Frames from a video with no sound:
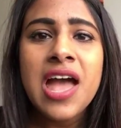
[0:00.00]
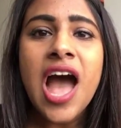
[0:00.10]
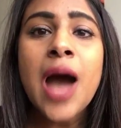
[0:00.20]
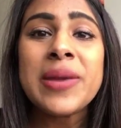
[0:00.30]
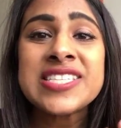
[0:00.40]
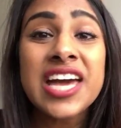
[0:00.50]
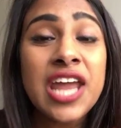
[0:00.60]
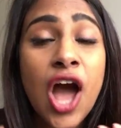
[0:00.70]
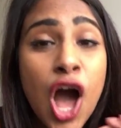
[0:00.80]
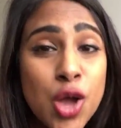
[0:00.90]

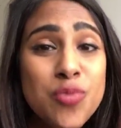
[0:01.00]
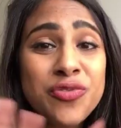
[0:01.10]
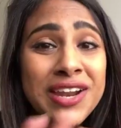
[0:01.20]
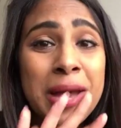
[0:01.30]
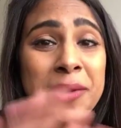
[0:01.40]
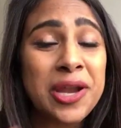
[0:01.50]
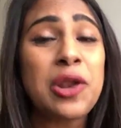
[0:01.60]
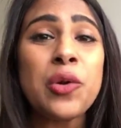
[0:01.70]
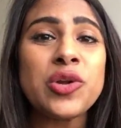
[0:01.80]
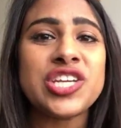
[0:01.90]
Hopefully I'm going to
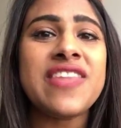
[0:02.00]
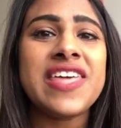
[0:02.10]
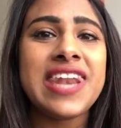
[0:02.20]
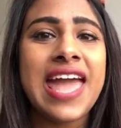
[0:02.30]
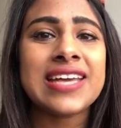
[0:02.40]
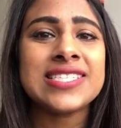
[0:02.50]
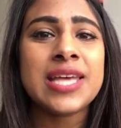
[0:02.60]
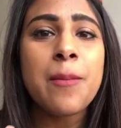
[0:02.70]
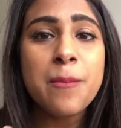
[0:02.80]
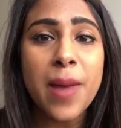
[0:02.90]
launch it in the next
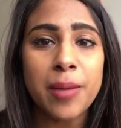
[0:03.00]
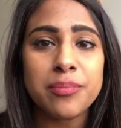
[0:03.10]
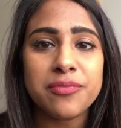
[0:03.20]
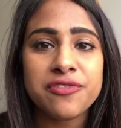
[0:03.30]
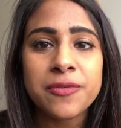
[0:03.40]
month.